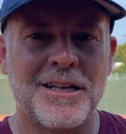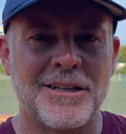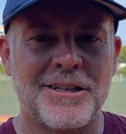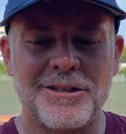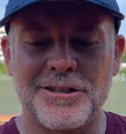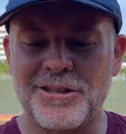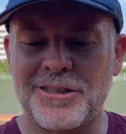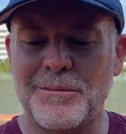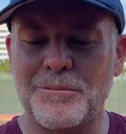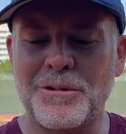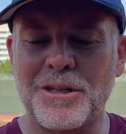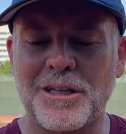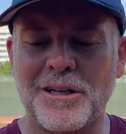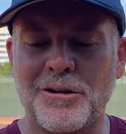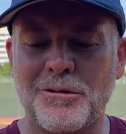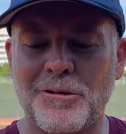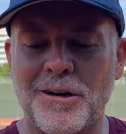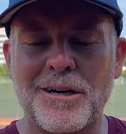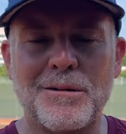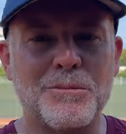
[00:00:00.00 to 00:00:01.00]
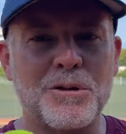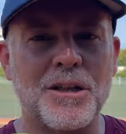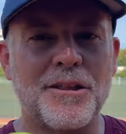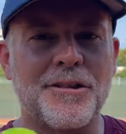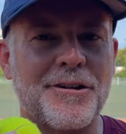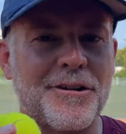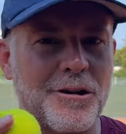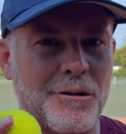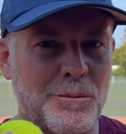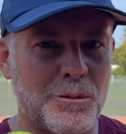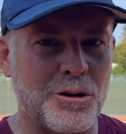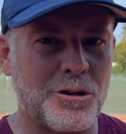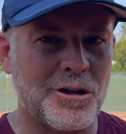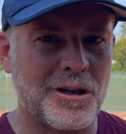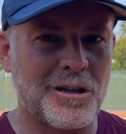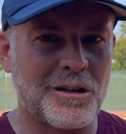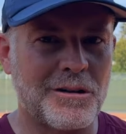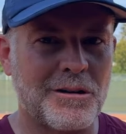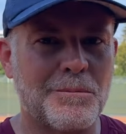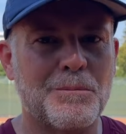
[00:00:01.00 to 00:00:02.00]
There's something incredibly
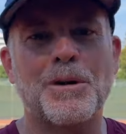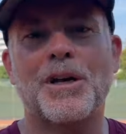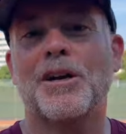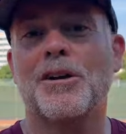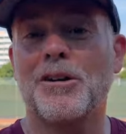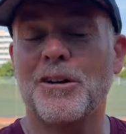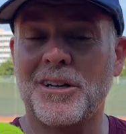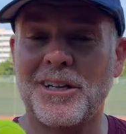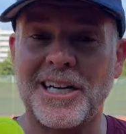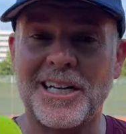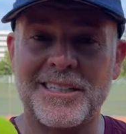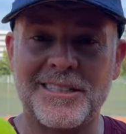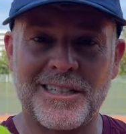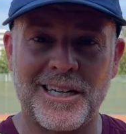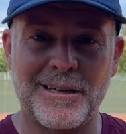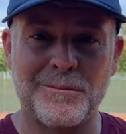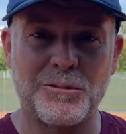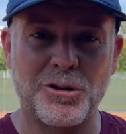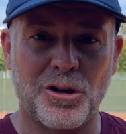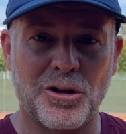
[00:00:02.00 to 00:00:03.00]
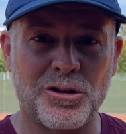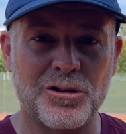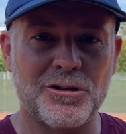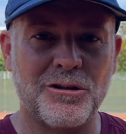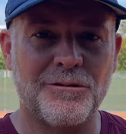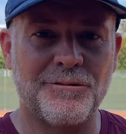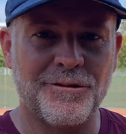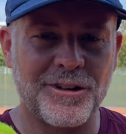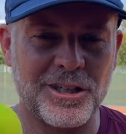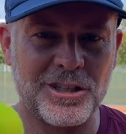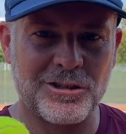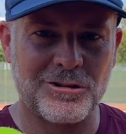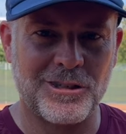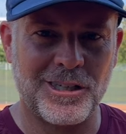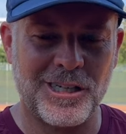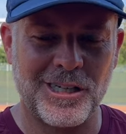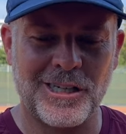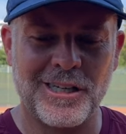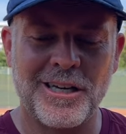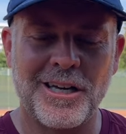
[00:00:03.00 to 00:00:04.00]
therapeutic but at times also
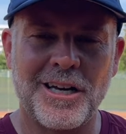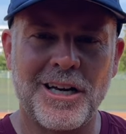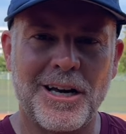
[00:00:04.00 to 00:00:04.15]
frustrating